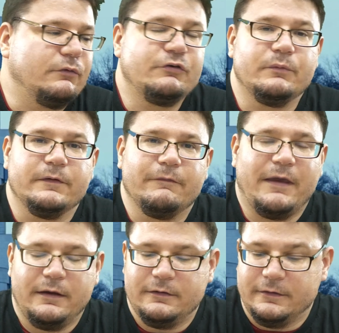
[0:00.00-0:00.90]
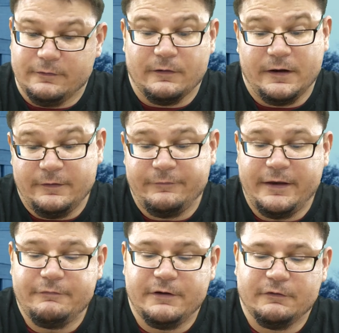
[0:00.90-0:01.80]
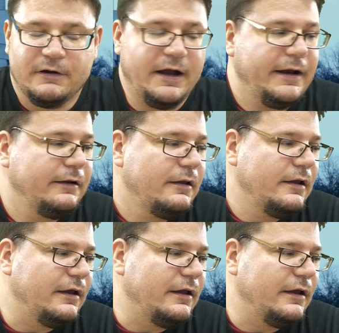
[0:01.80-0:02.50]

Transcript: which was or is a fun ride